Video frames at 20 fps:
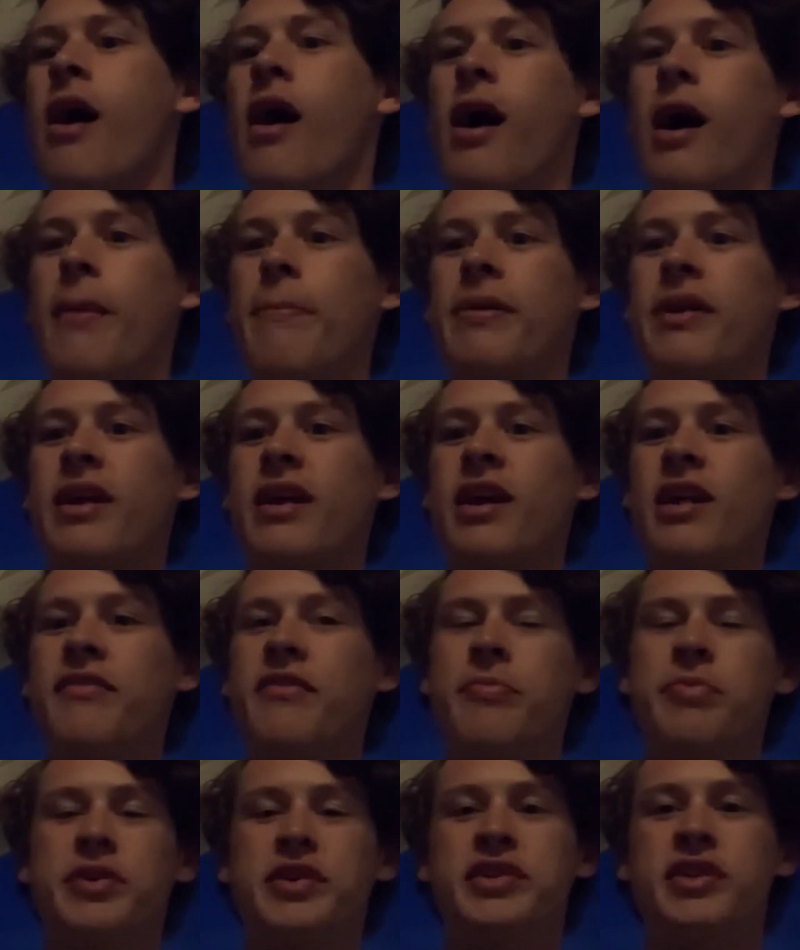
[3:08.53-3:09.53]
but I kind
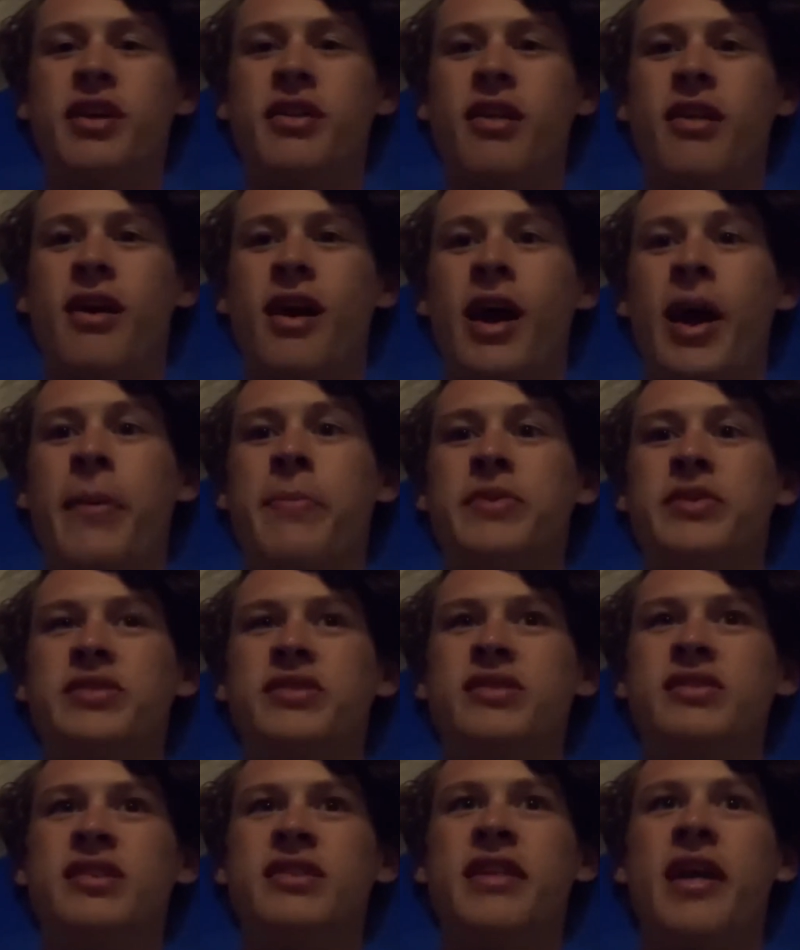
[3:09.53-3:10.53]
of appreciate the time just
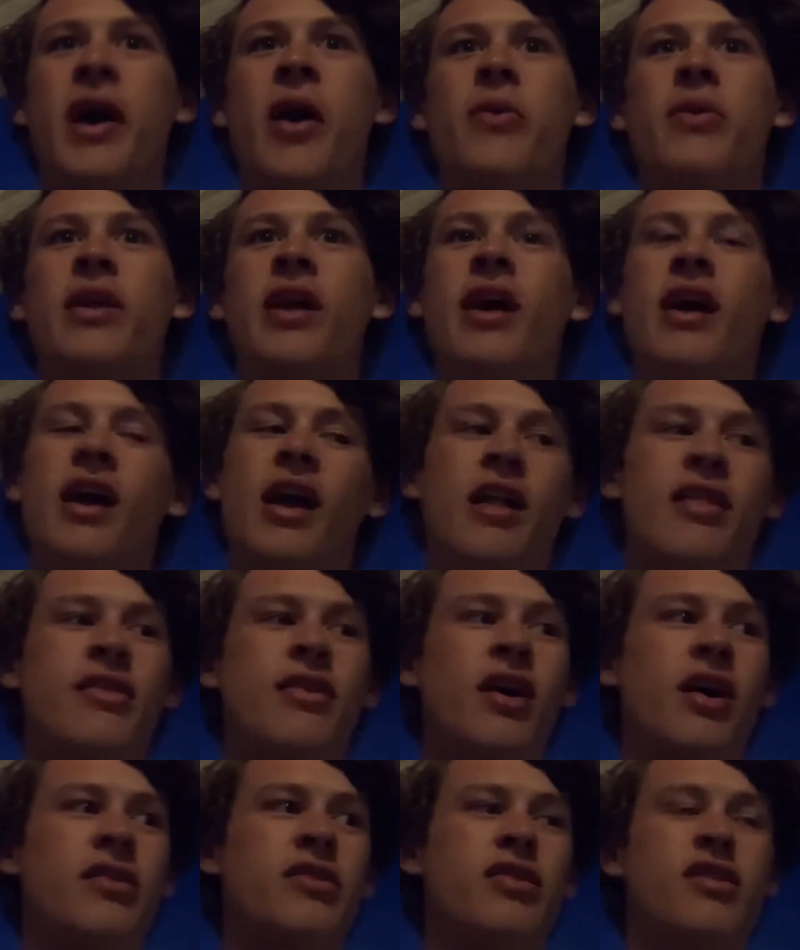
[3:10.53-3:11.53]
to sit down and
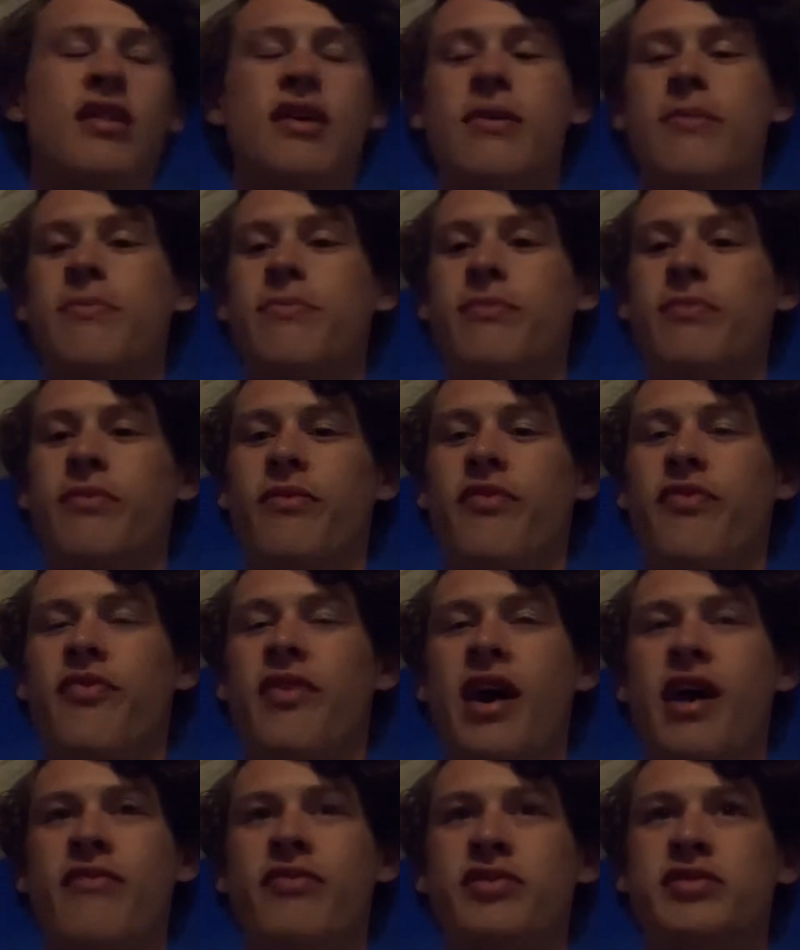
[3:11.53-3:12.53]
talk to the
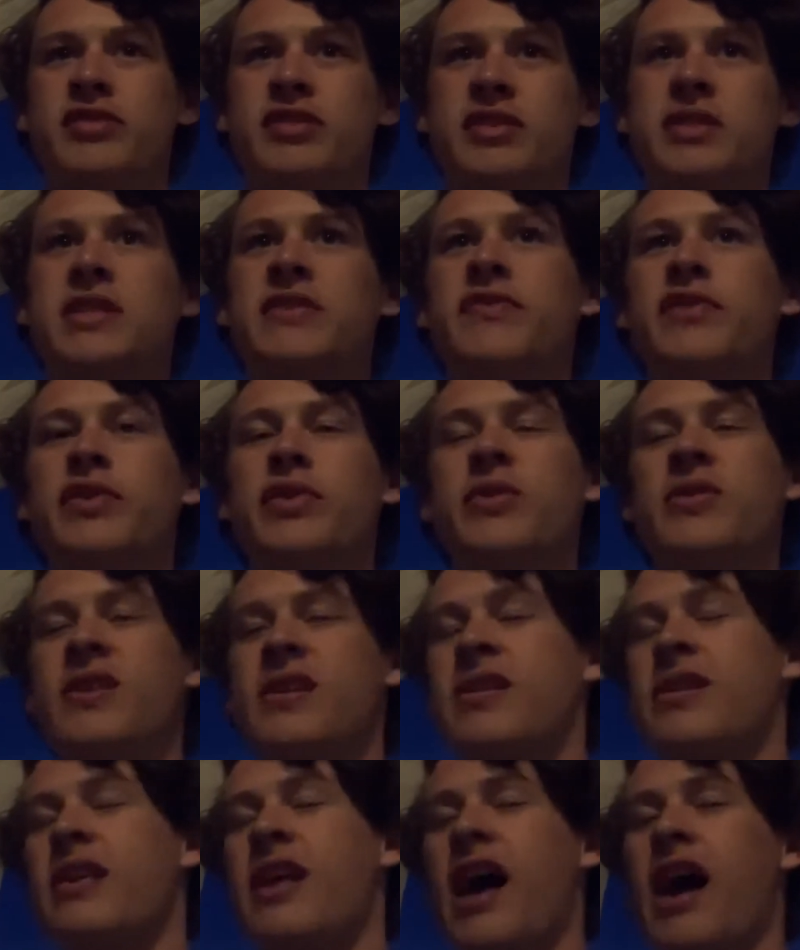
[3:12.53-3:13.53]
5 or 6 of you that
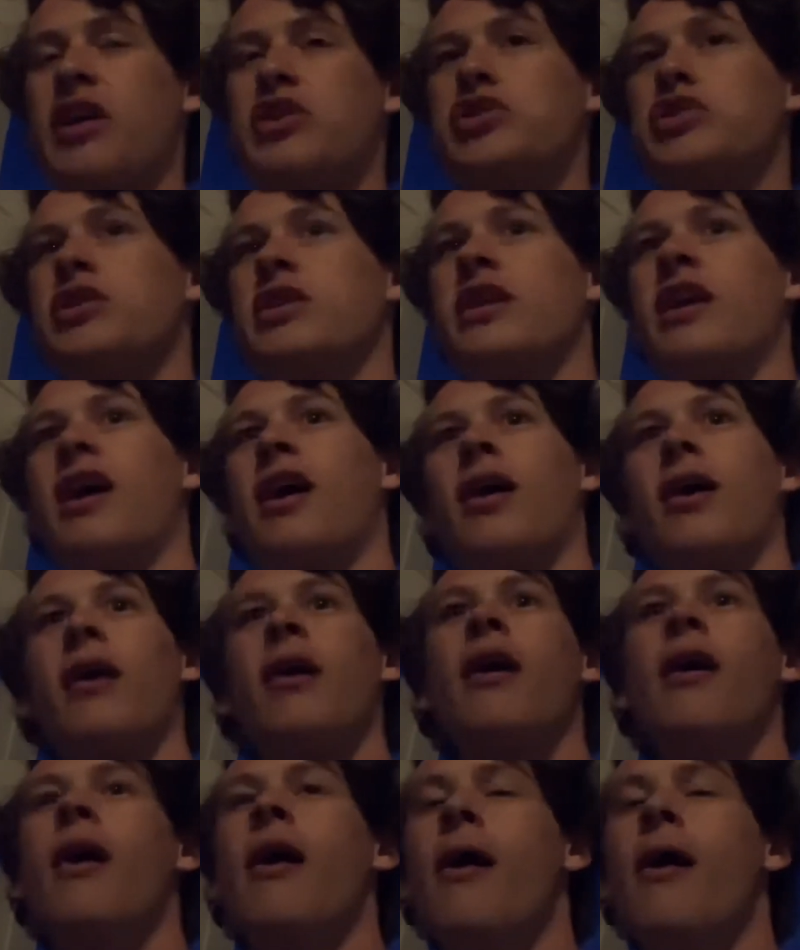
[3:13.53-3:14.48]
actually care